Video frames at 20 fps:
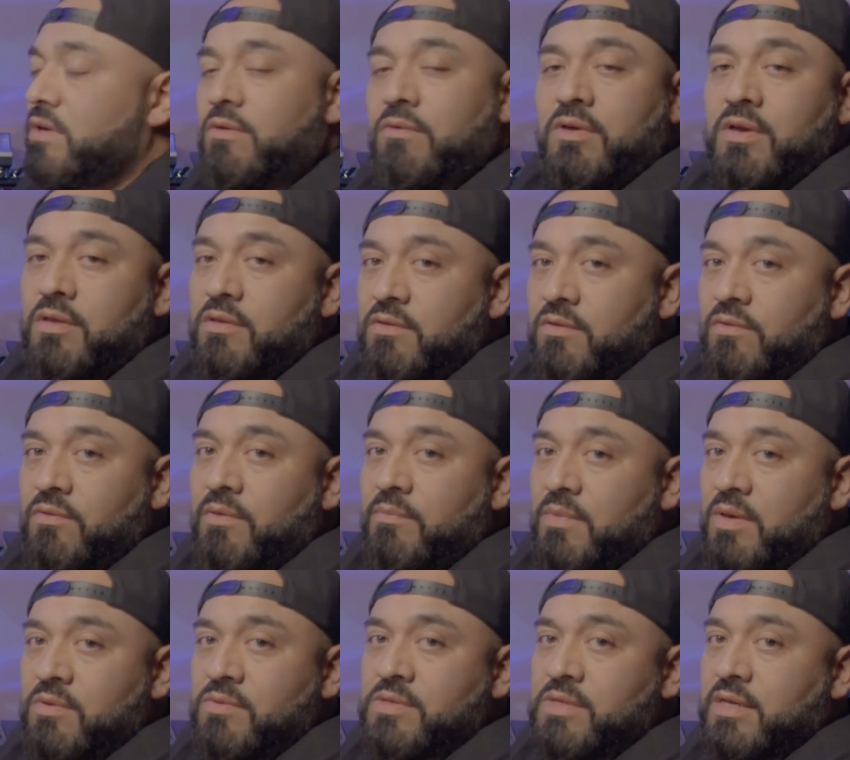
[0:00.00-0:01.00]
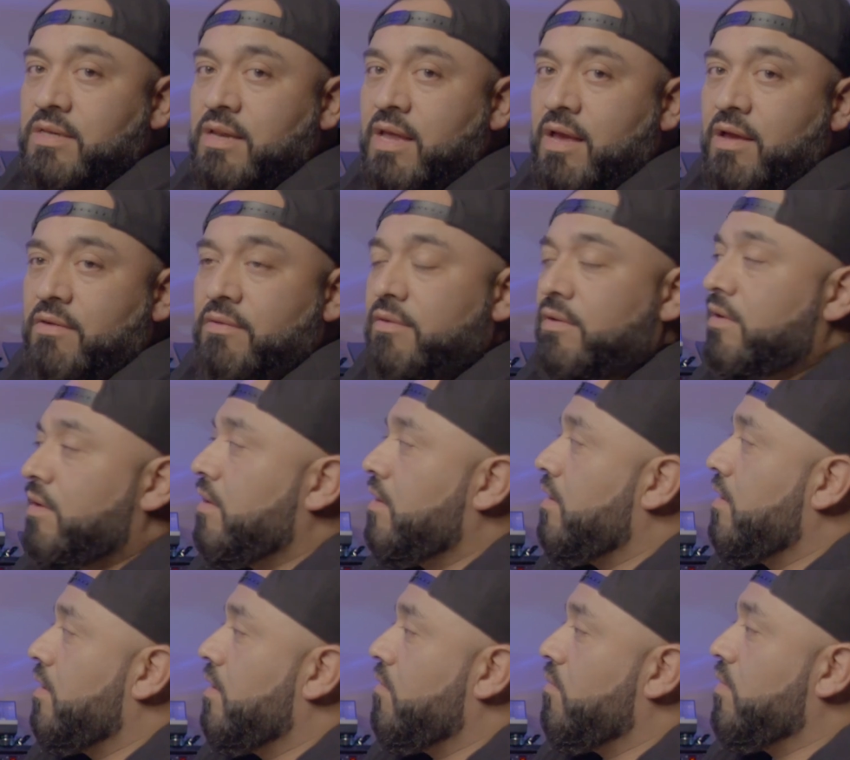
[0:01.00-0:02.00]
what you can do with music now.
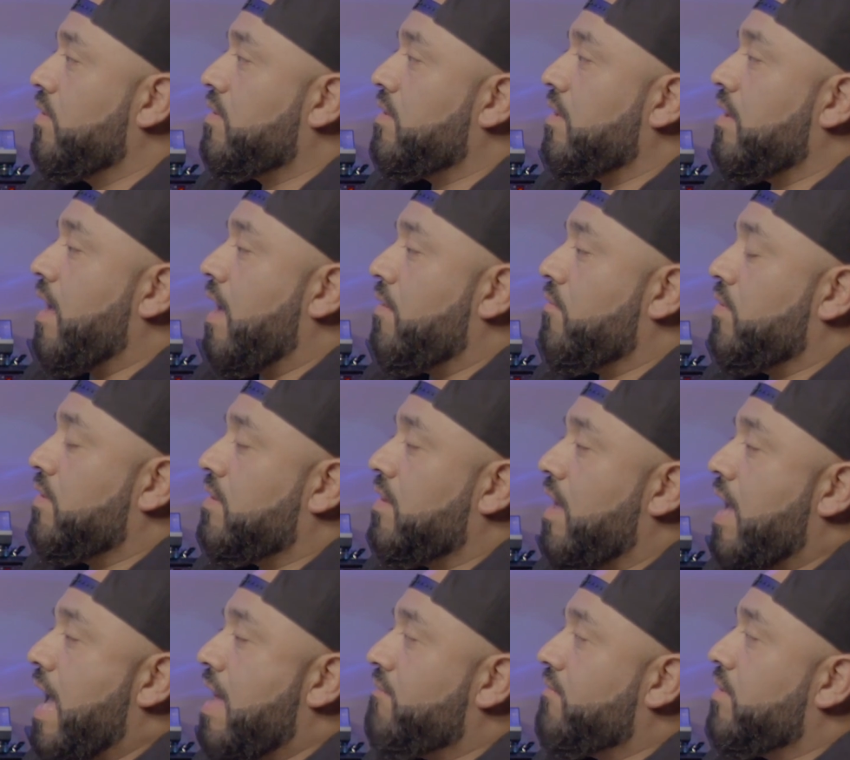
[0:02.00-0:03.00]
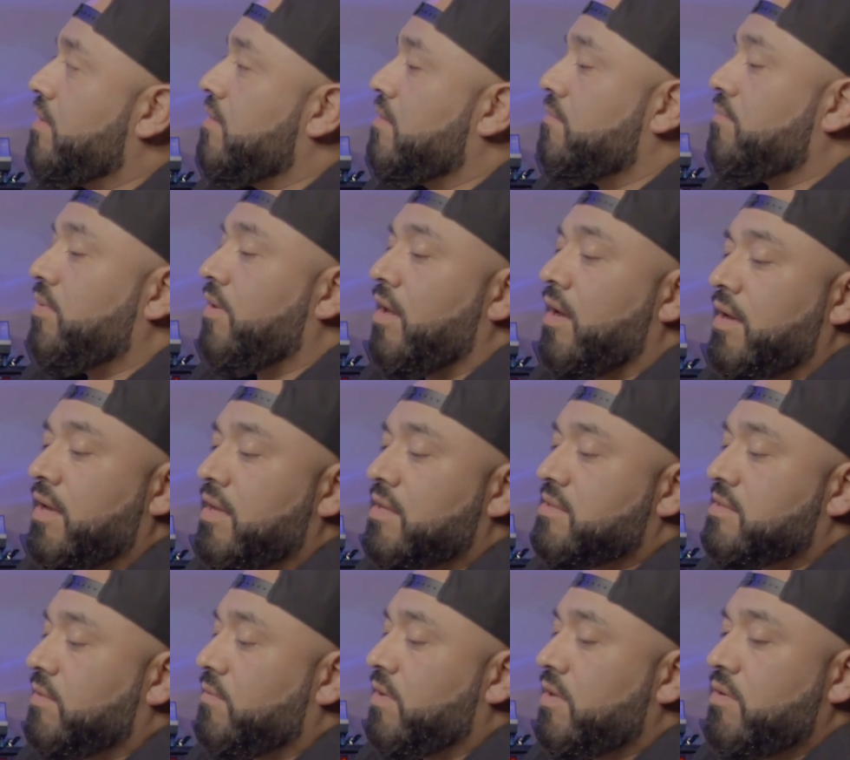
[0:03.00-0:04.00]
With the advent of the
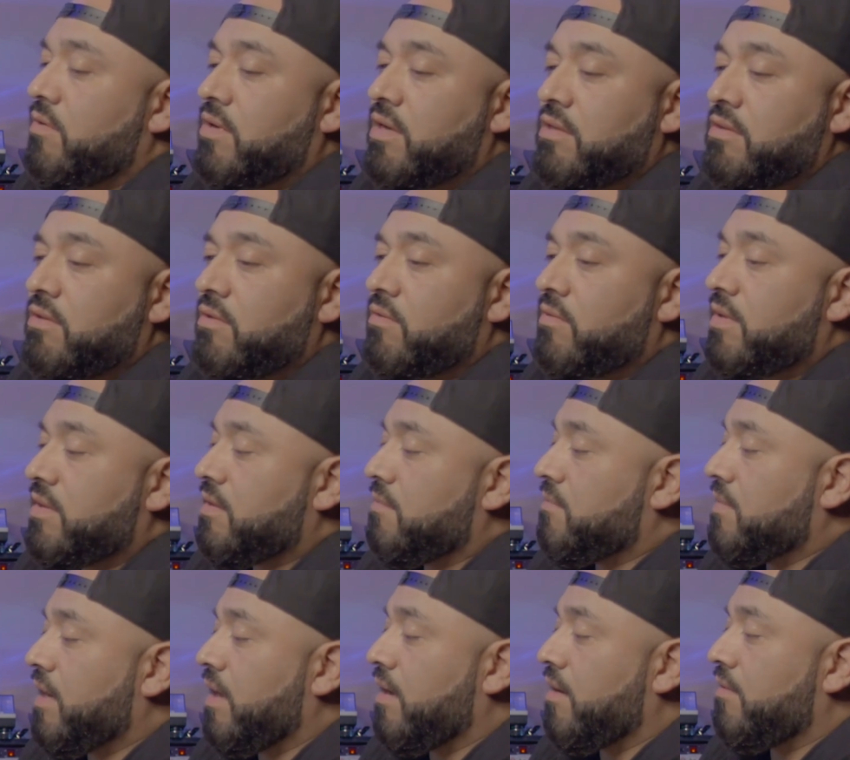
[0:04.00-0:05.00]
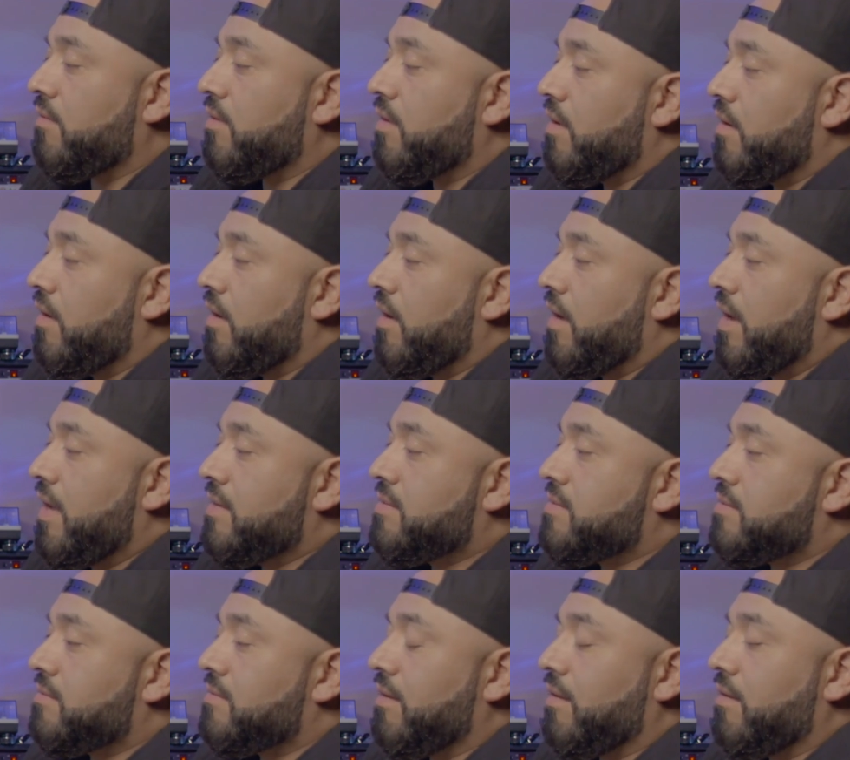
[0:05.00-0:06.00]
plugins and what you can do with them now,
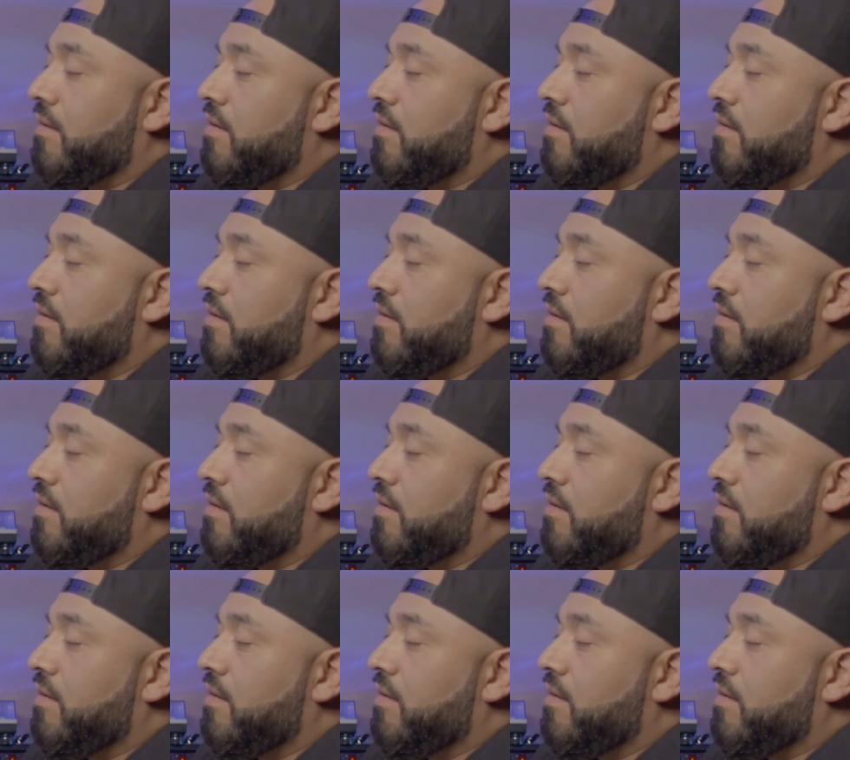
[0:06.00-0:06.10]
it's